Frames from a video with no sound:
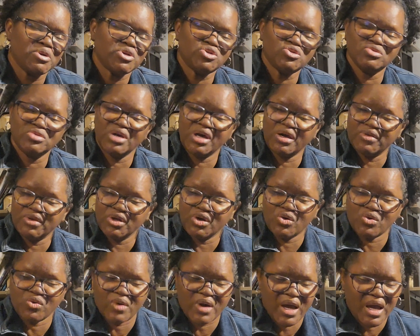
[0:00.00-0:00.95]
much you had to
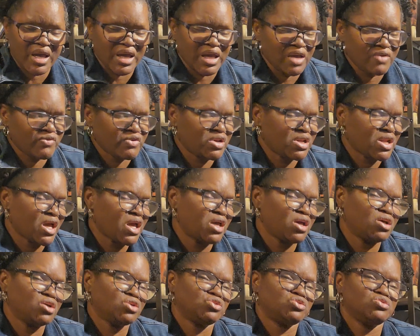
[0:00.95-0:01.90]
cry every
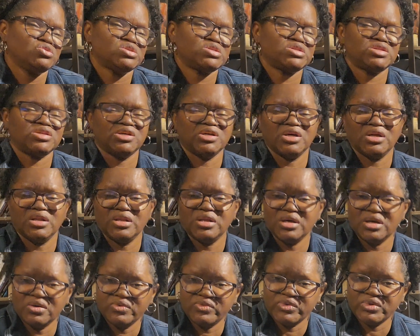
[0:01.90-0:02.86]
night because you still
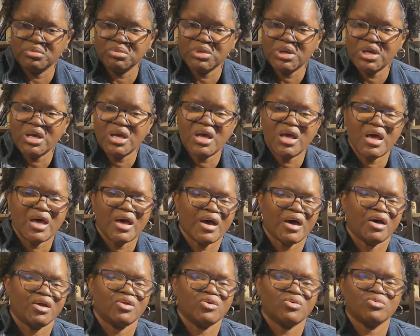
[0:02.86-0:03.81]
love him.
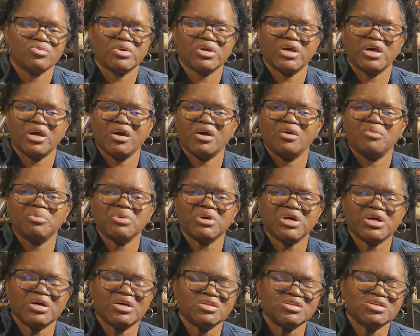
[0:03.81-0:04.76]
I don't care,
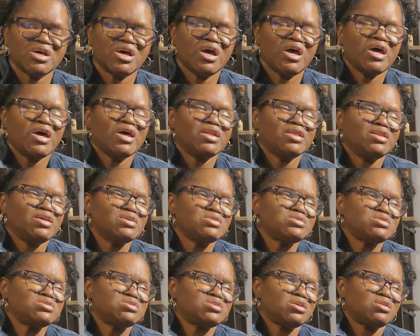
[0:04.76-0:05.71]
because
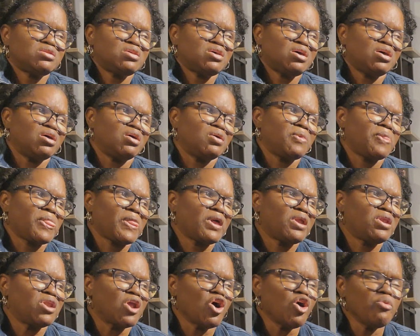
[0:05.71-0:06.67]
this is the thing.
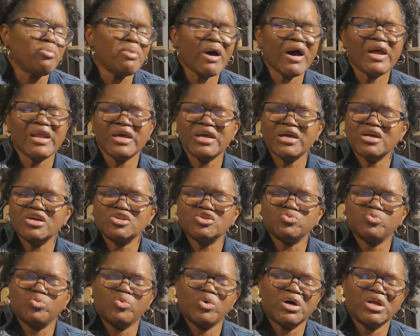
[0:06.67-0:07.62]
Nobody
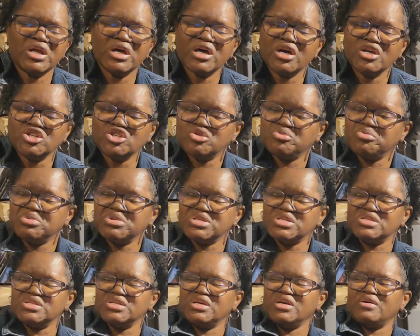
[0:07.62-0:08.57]
is
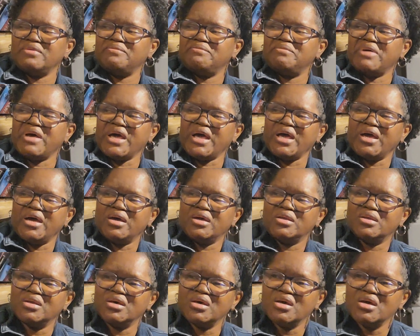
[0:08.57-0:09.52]
100%
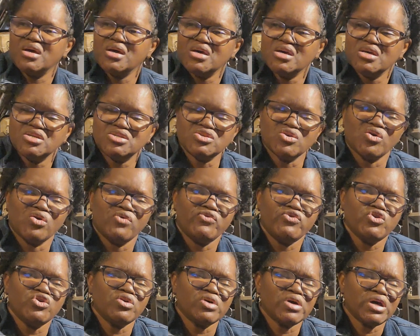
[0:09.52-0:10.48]
bad. So
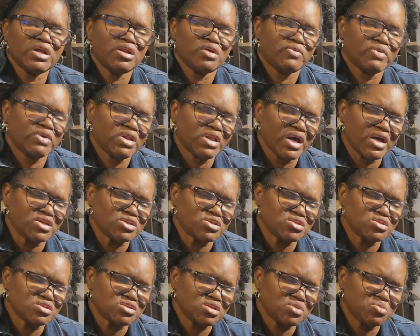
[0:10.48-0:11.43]
if you're in a
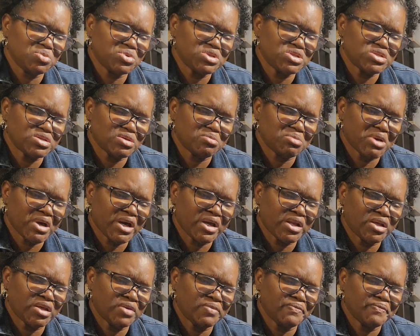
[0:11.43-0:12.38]
relationship with
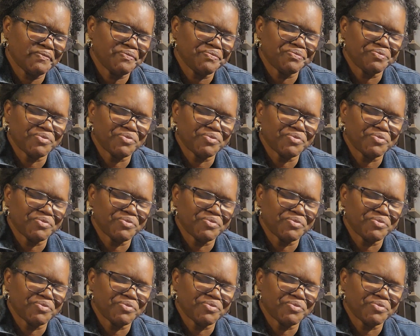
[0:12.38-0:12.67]
somebody,